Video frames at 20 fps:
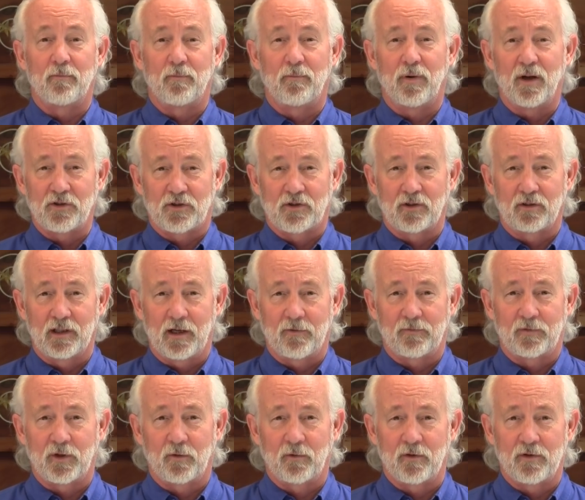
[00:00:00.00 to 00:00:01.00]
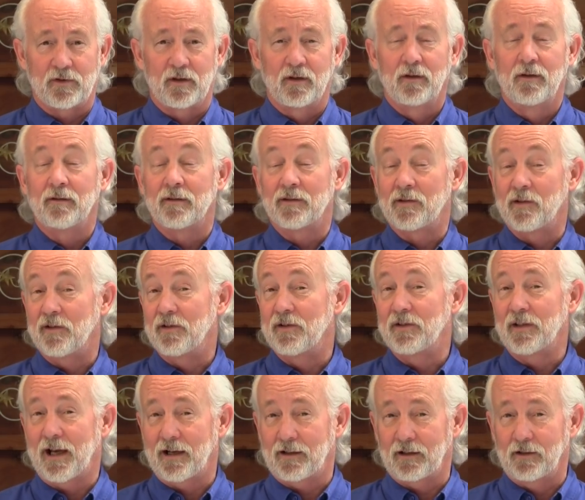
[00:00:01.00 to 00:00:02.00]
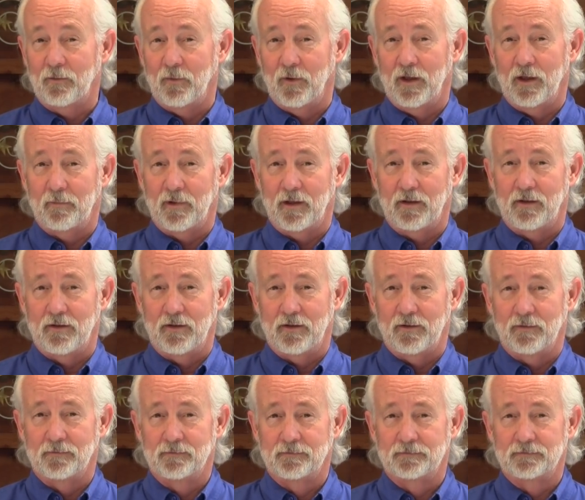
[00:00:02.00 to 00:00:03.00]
bunch of leftovers. It's exactly what I'm going to do.